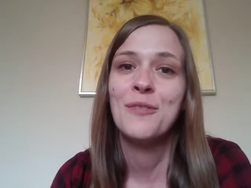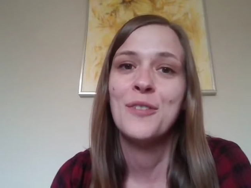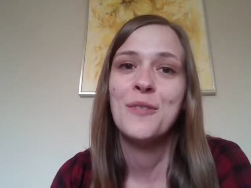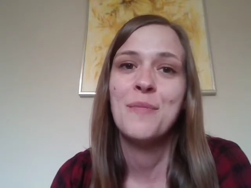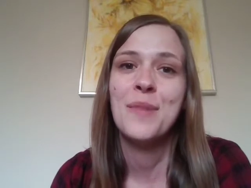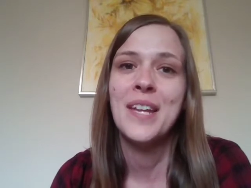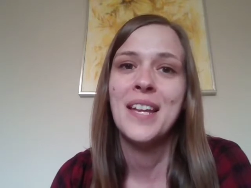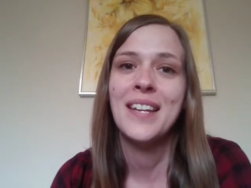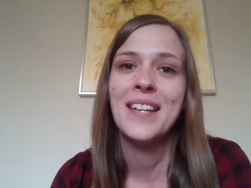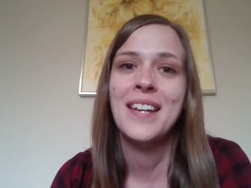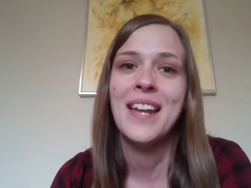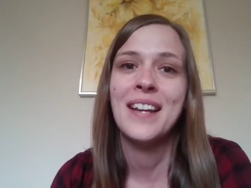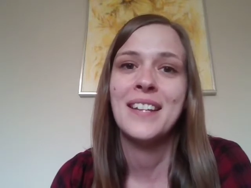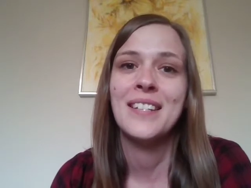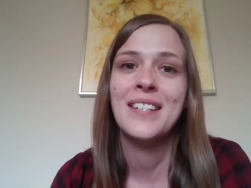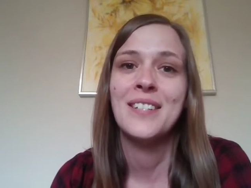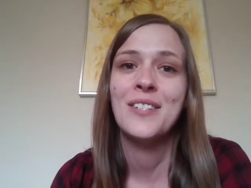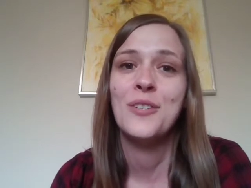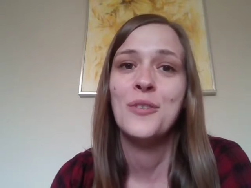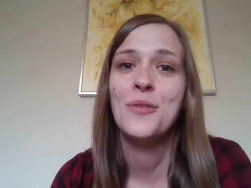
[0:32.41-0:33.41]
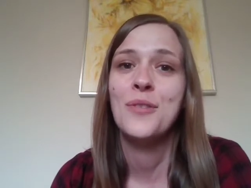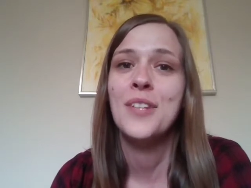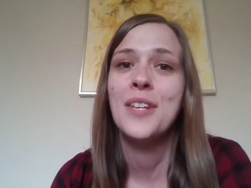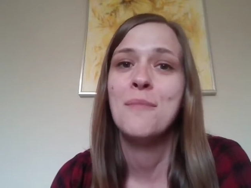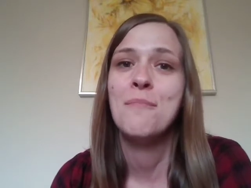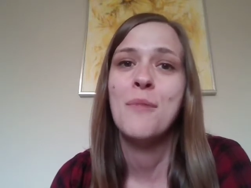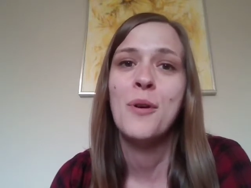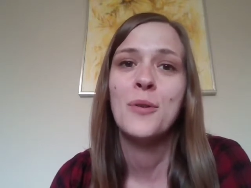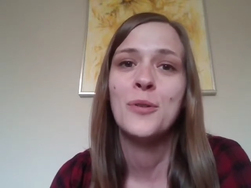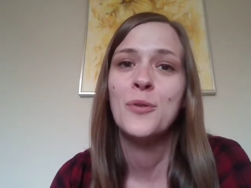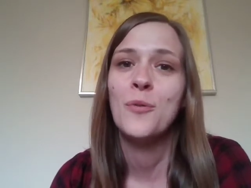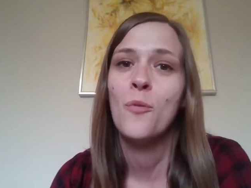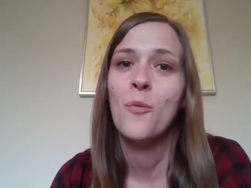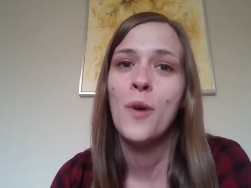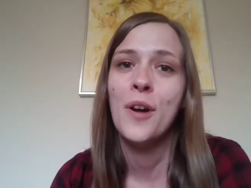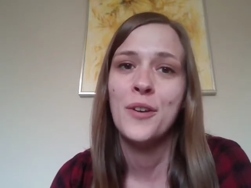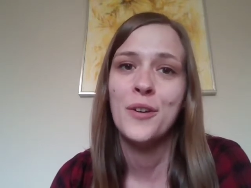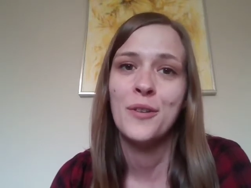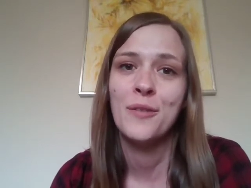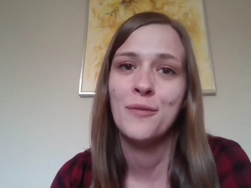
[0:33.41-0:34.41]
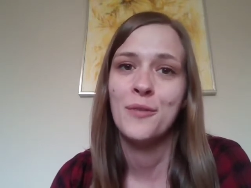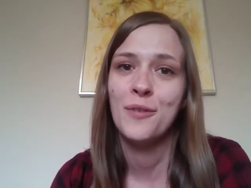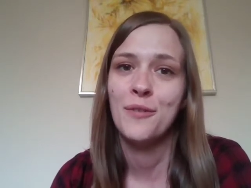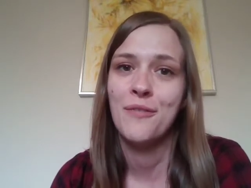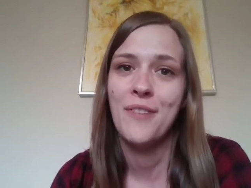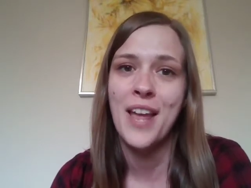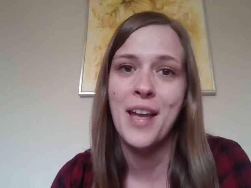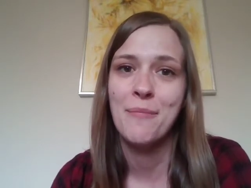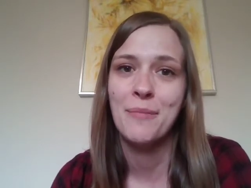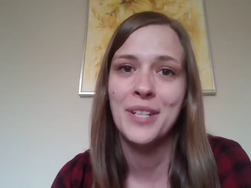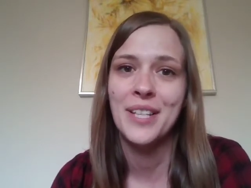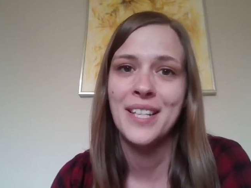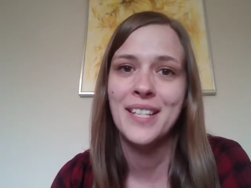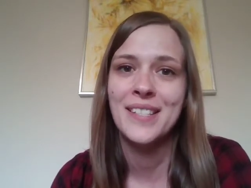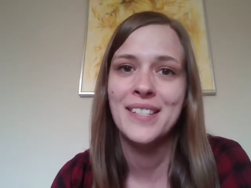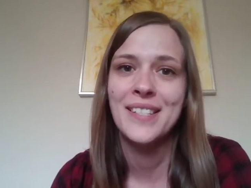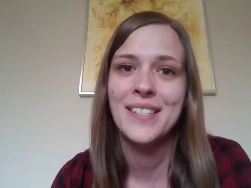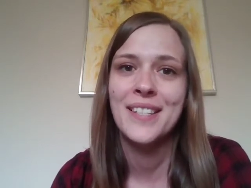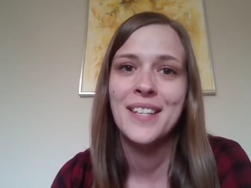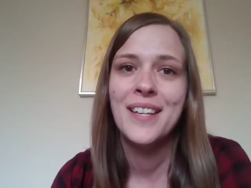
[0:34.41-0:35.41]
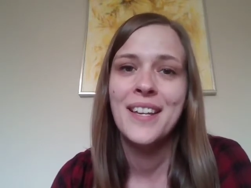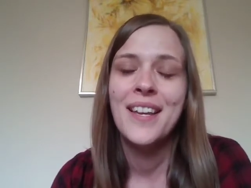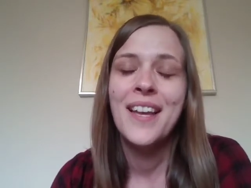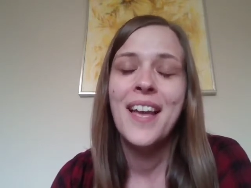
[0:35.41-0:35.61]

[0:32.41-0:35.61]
to be connected to the most wonderful families.